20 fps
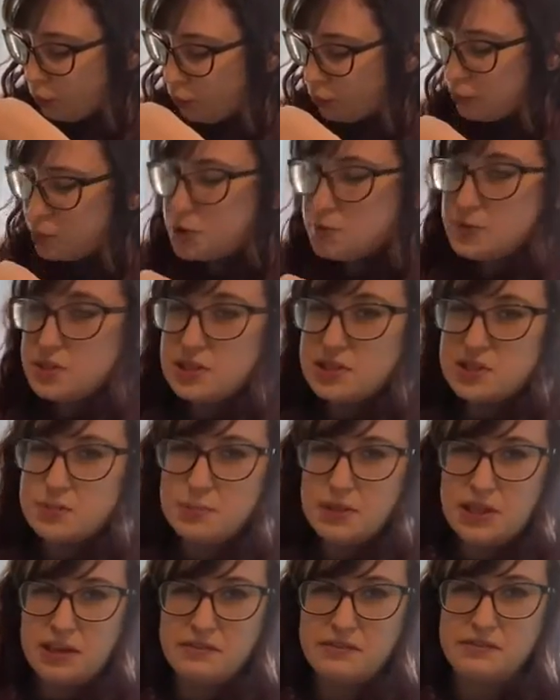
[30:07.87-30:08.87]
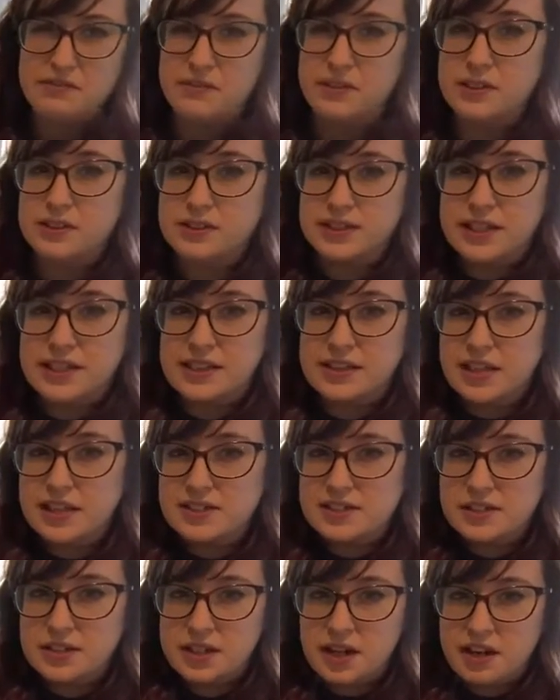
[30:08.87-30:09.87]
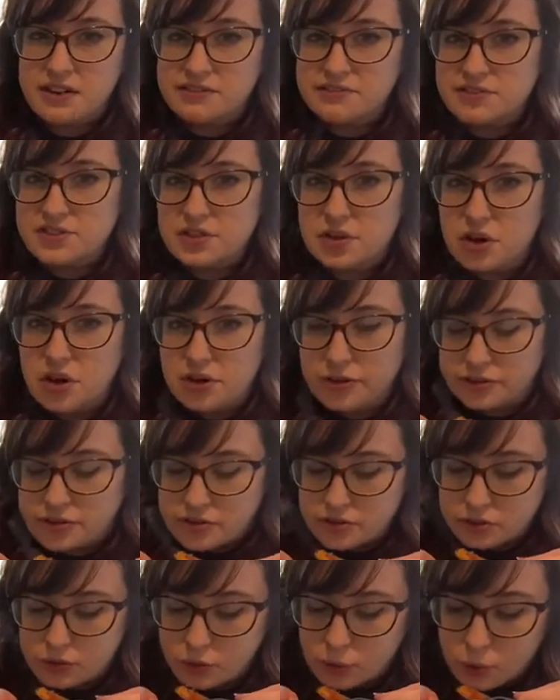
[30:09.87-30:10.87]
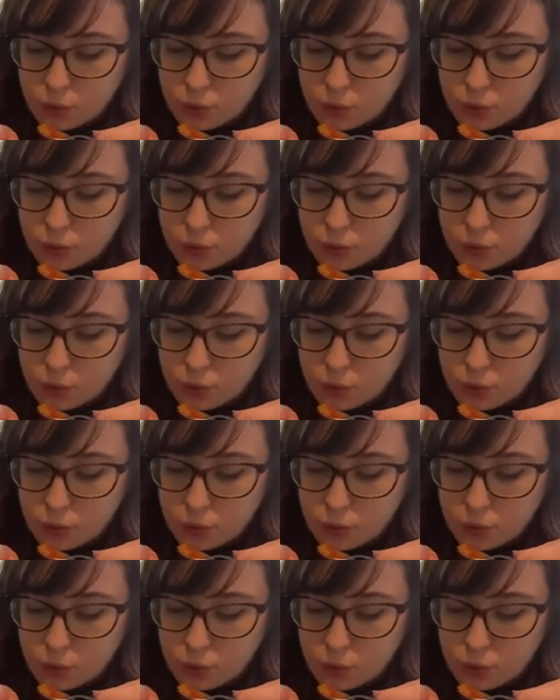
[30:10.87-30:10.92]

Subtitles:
Which means to me I feel like that's enough salt.